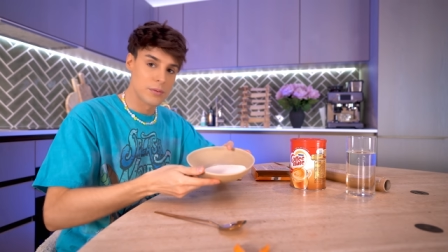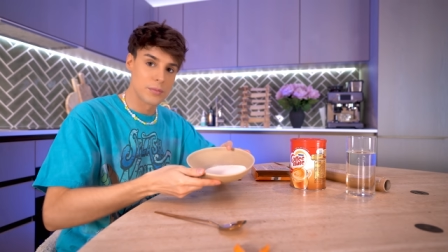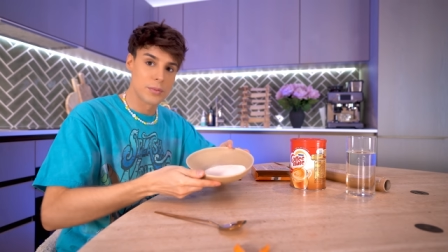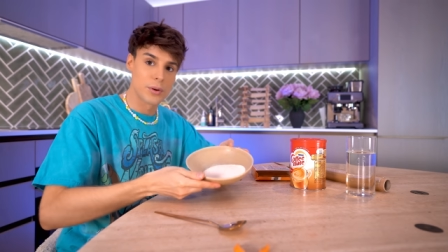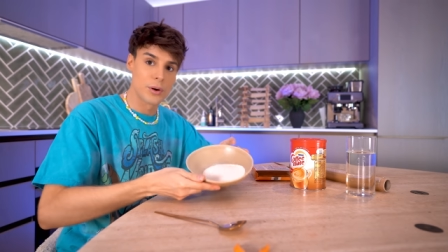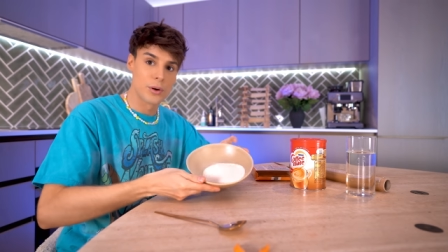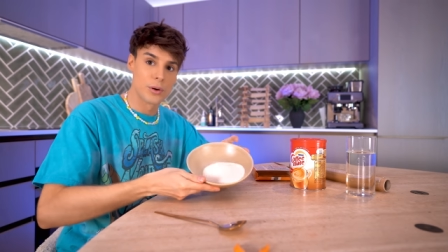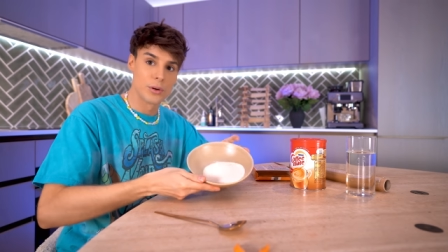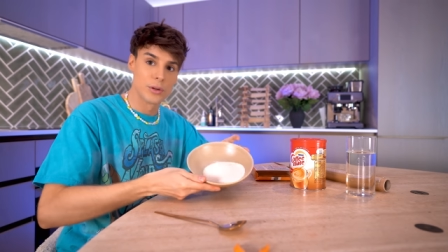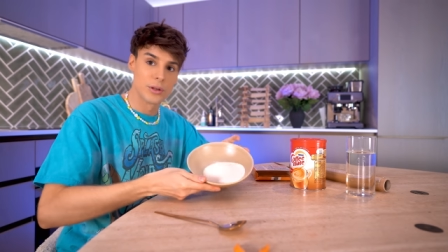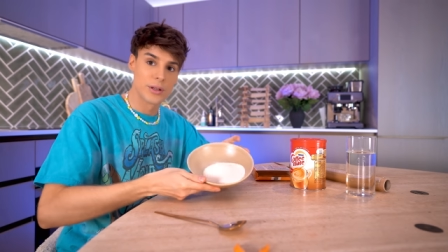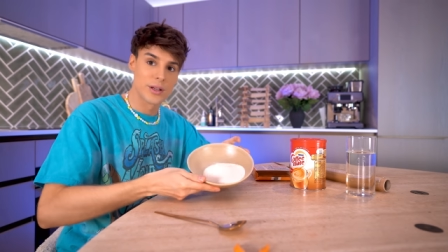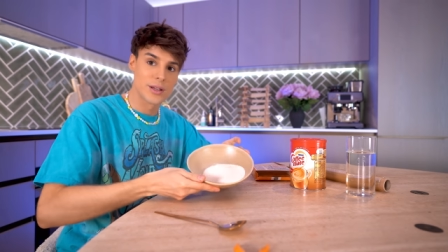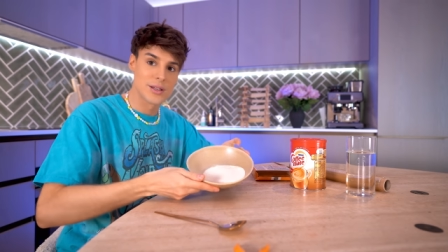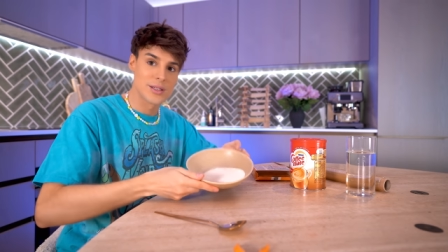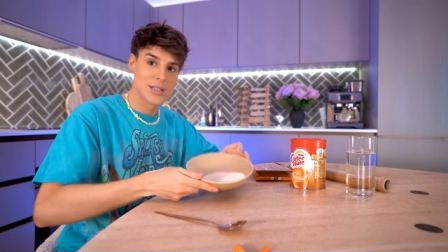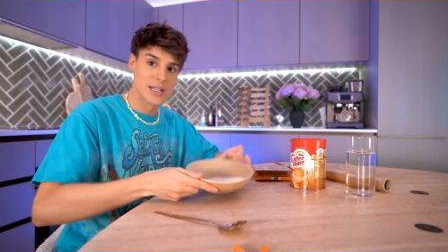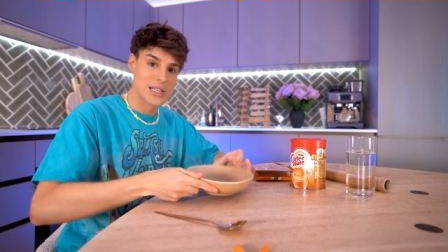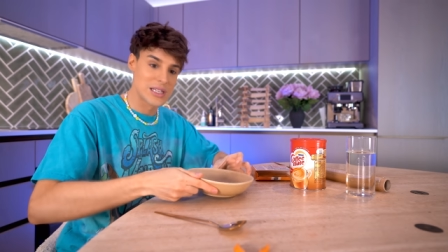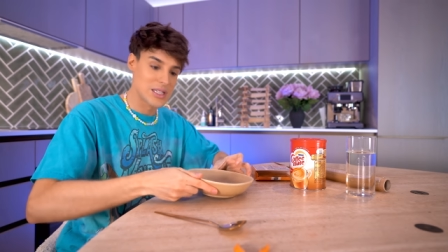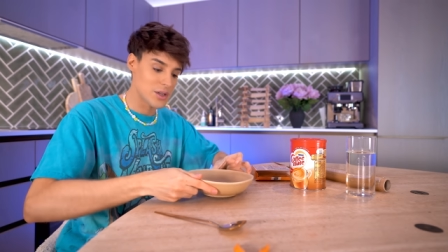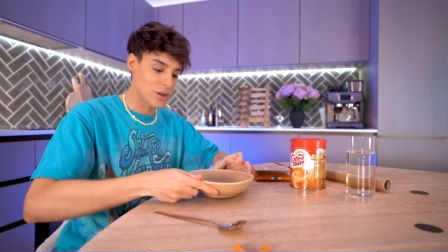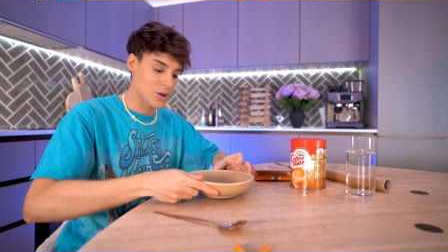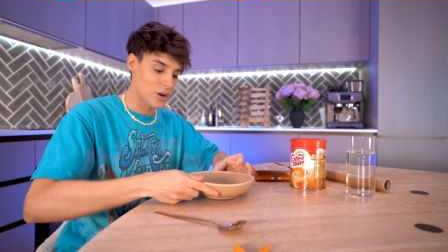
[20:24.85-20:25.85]
bowl because
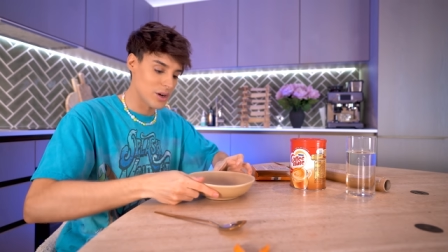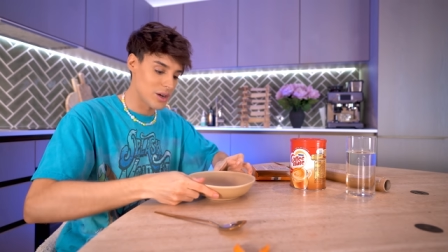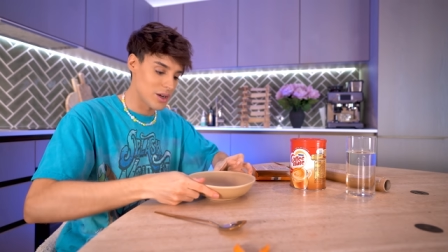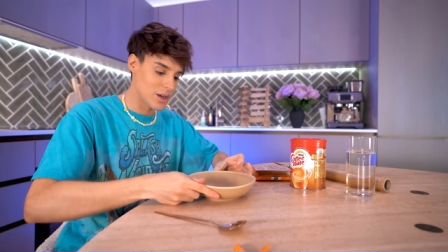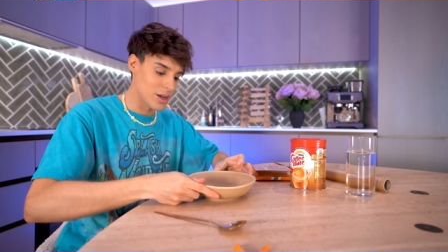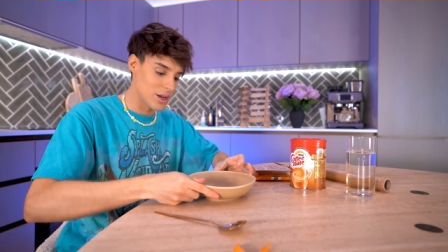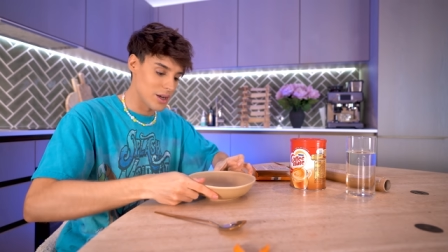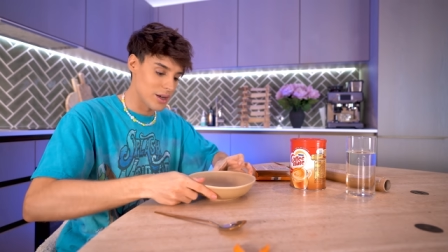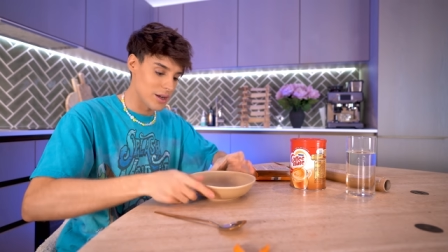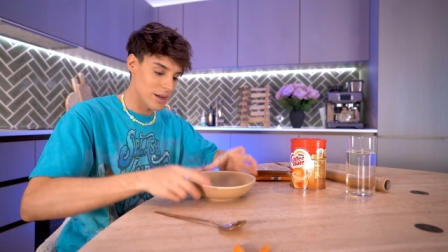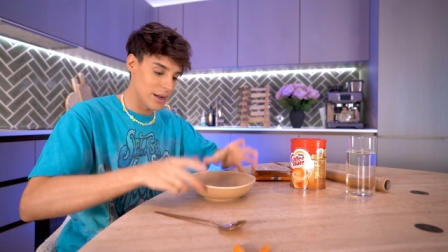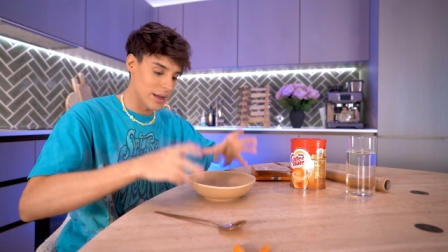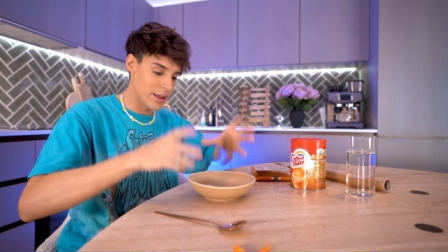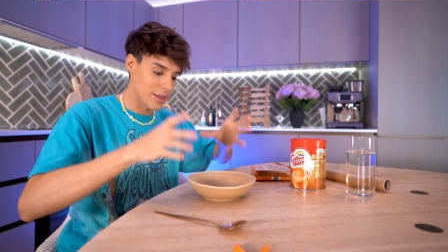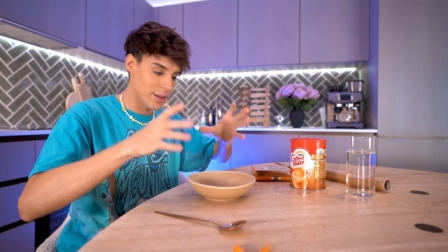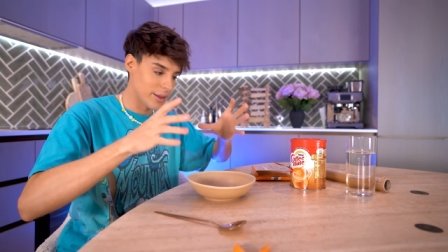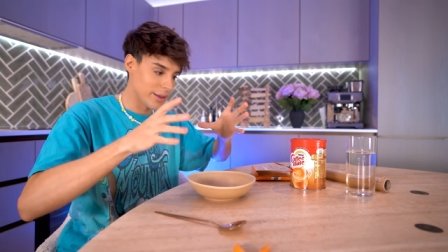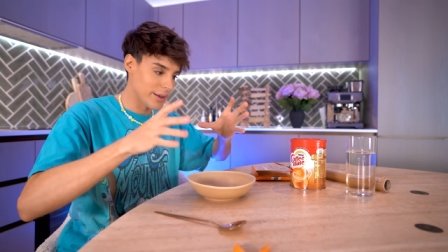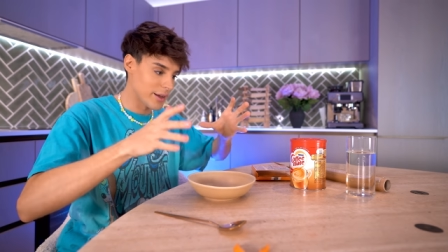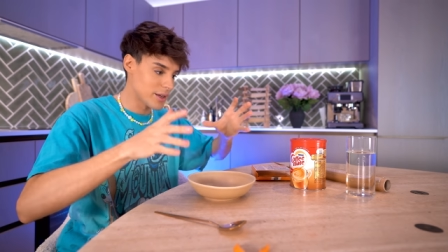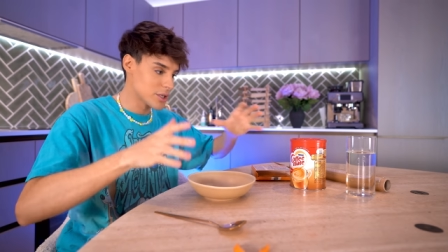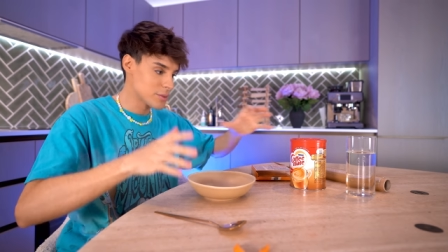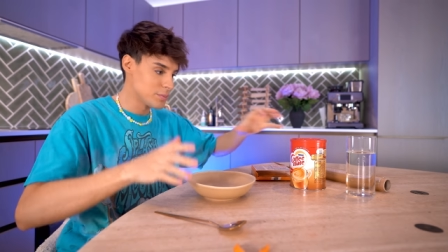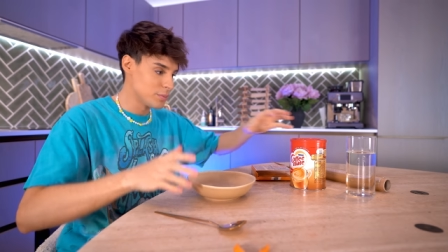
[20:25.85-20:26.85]
this is gonna, I
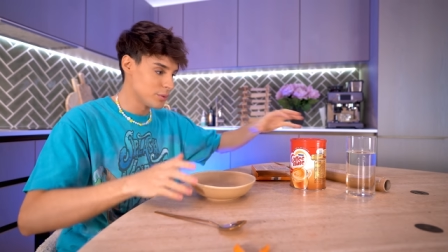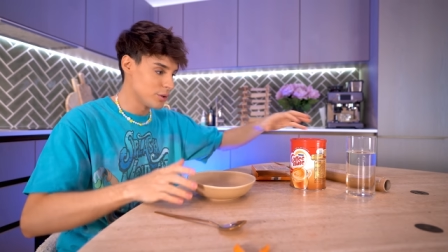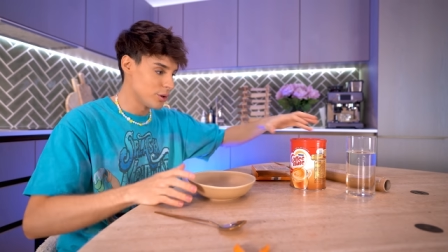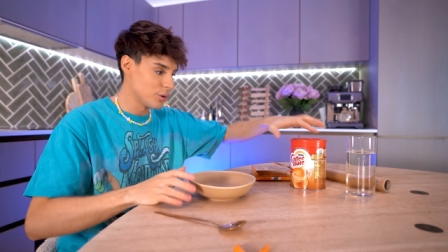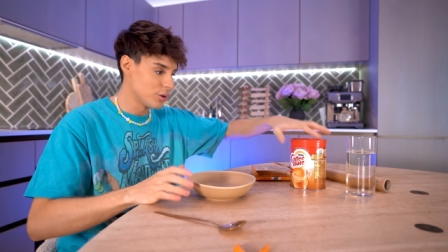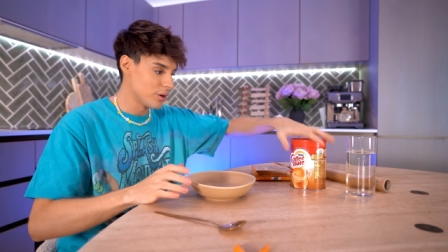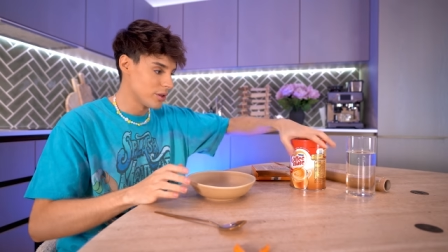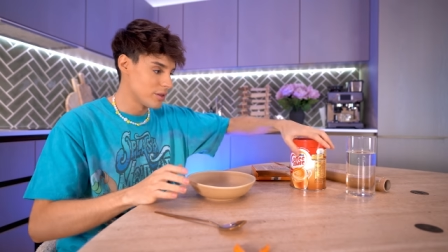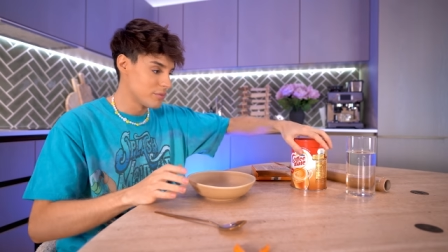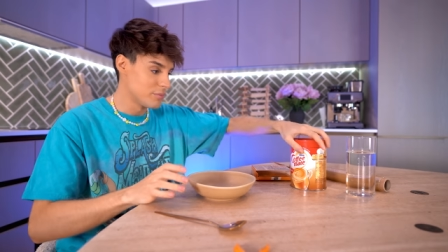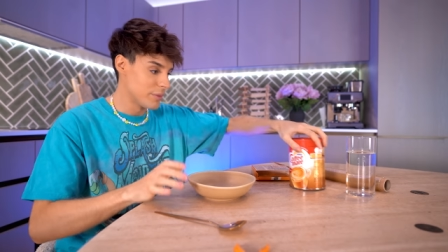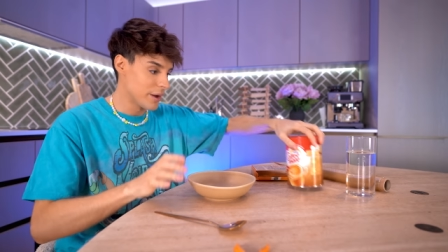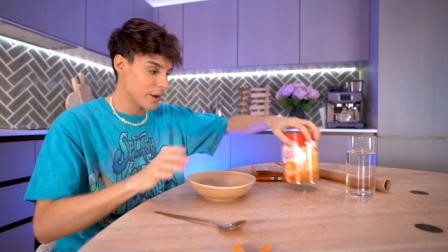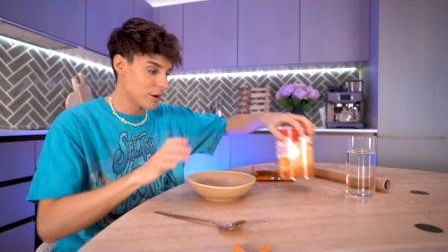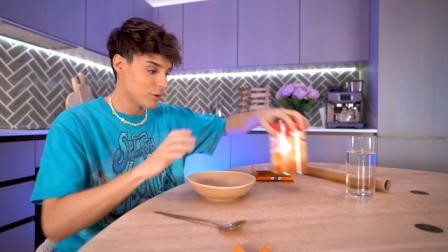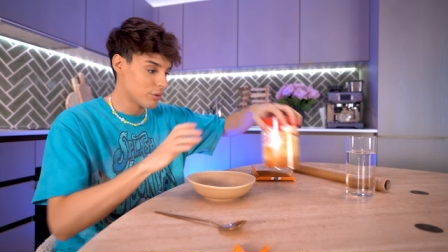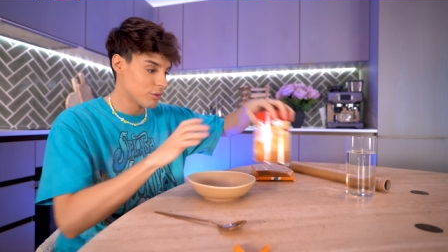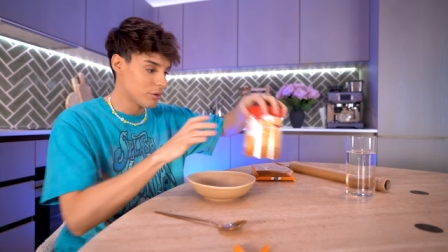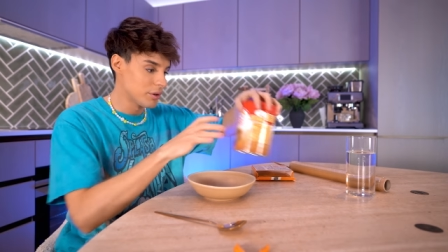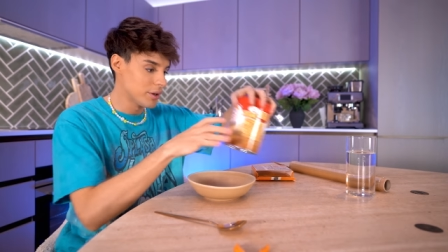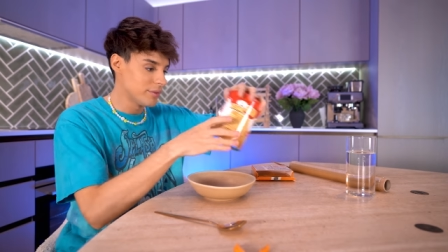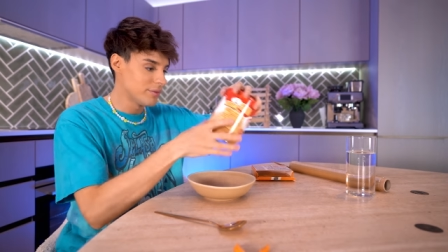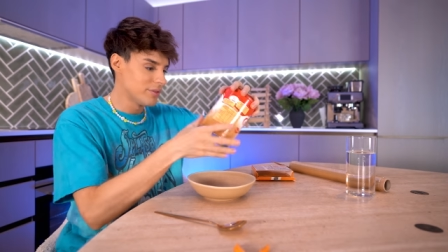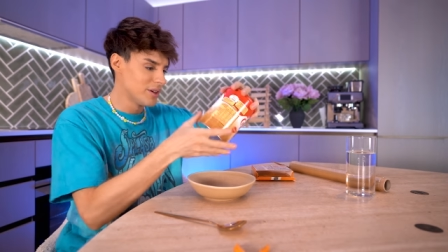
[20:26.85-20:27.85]
think, explode in the
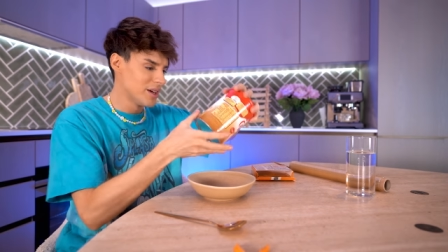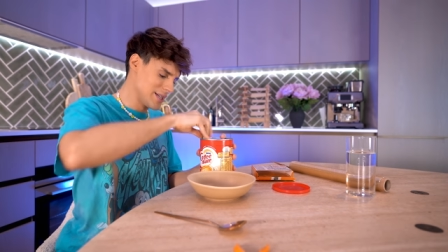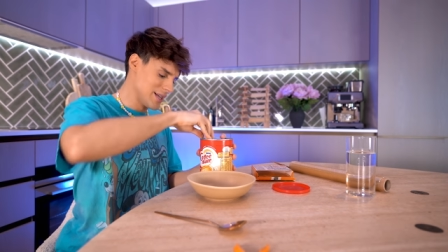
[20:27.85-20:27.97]
microwave.